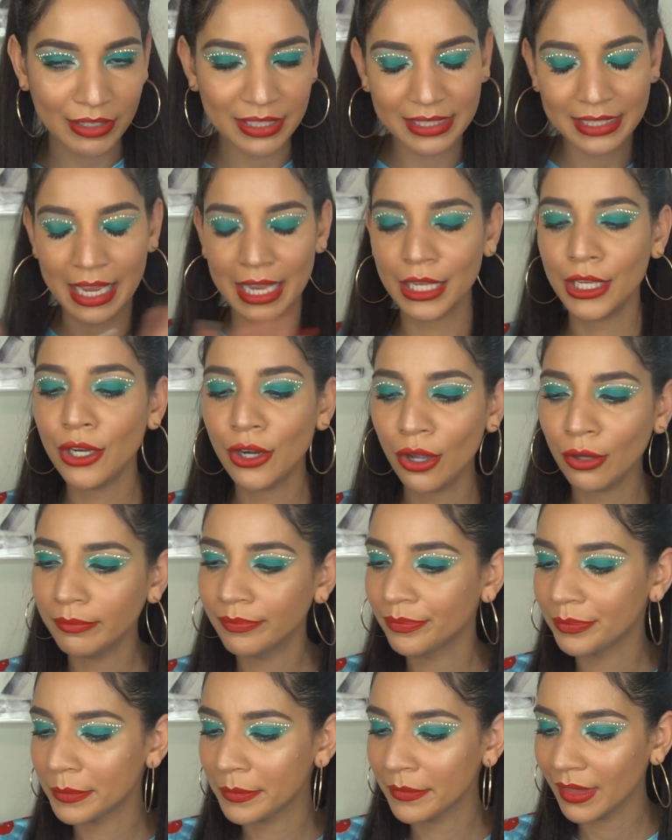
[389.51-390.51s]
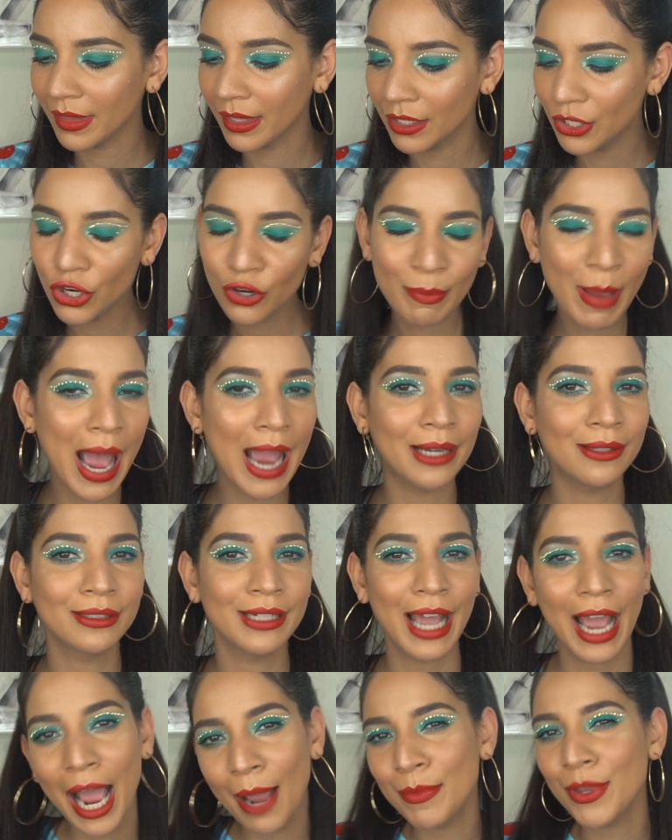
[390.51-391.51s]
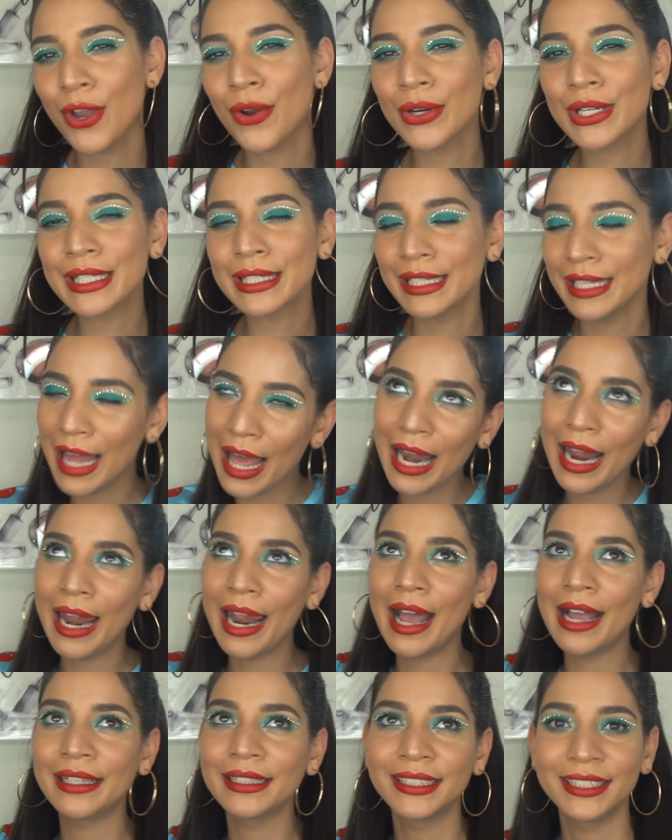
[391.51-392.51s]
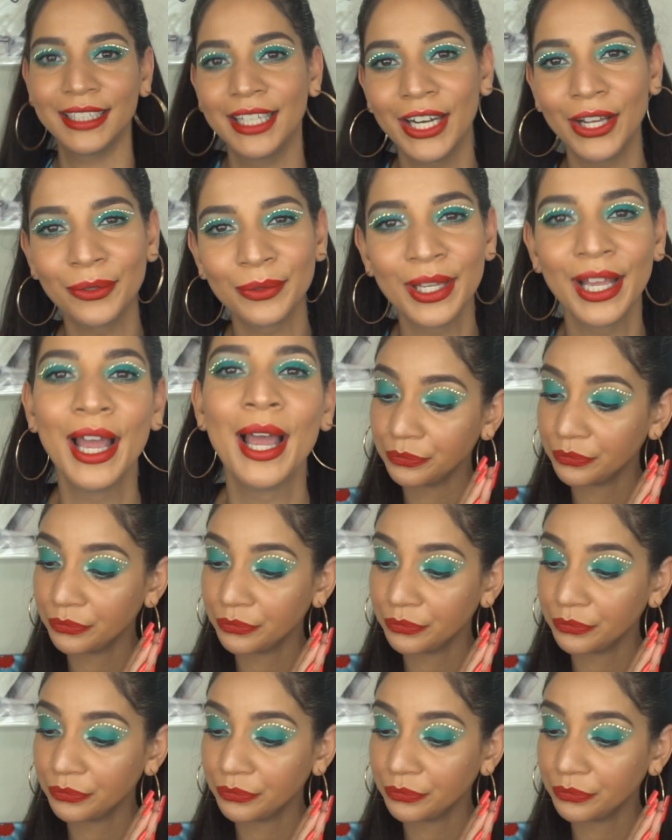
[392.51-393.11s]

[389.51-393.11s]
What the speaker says: It's like, you know, you're mine, I'm yours, la la la, you know.